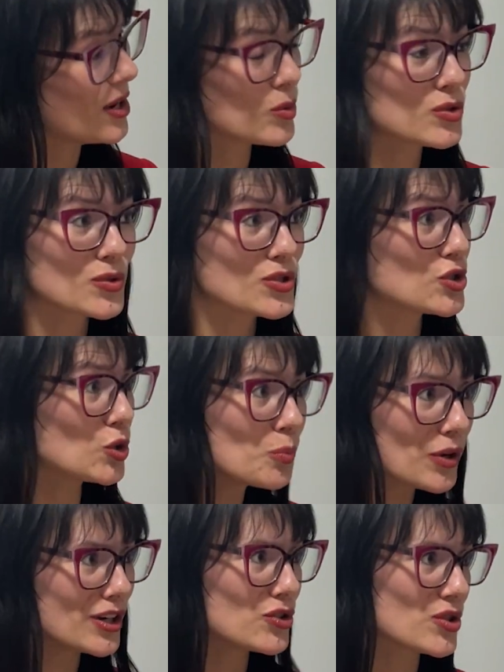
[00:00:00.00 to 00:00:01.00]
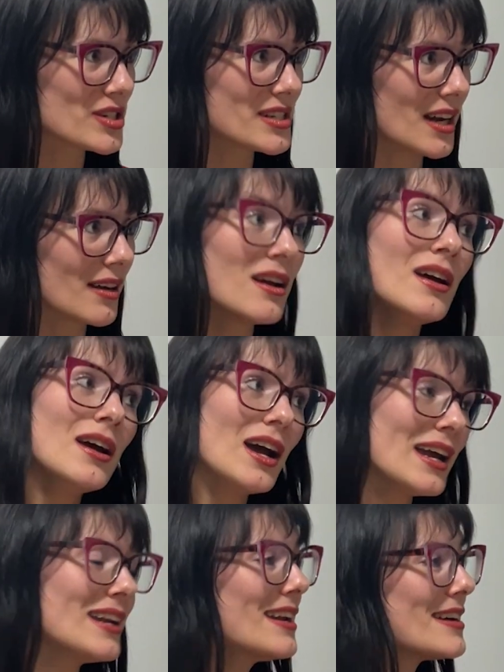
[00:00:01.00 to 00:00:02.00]
which was super interesting.
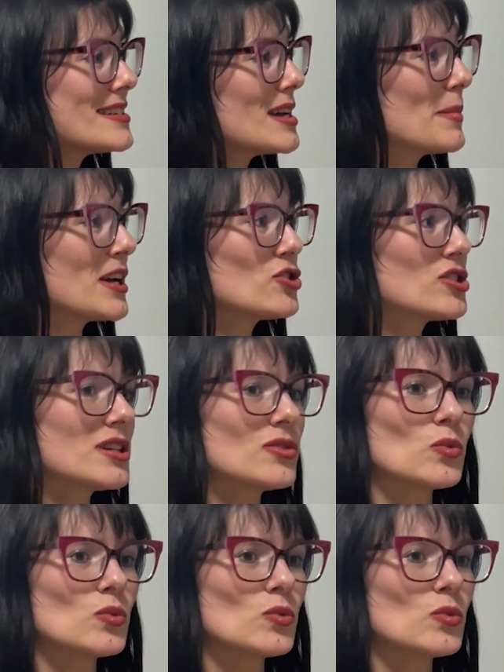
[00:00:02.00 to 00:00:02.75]
And then, as I mentioned,